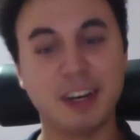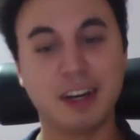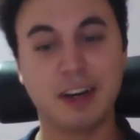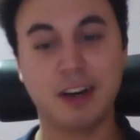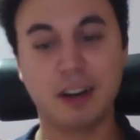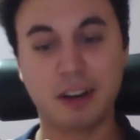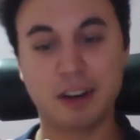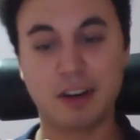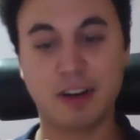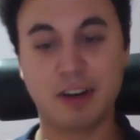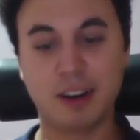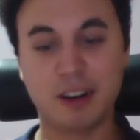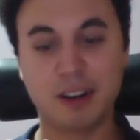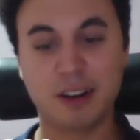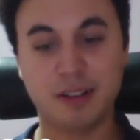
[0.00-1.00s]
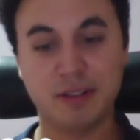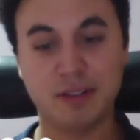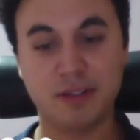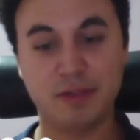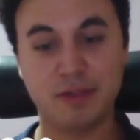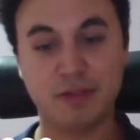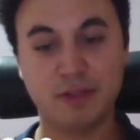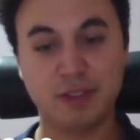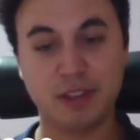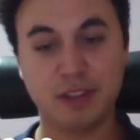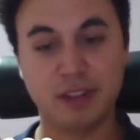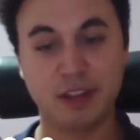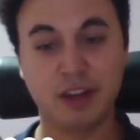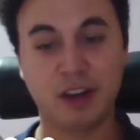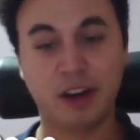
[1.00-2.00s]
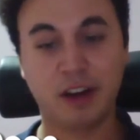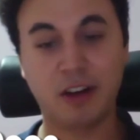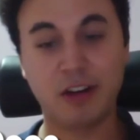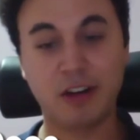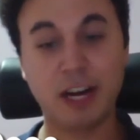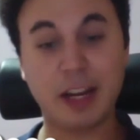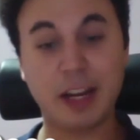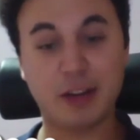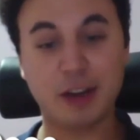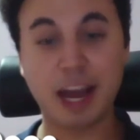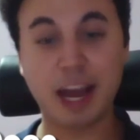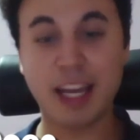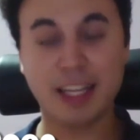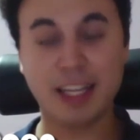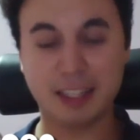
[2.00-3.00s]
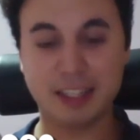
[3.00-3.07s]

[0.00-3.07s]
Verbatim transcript: Yeah, me too. All right, great. It's a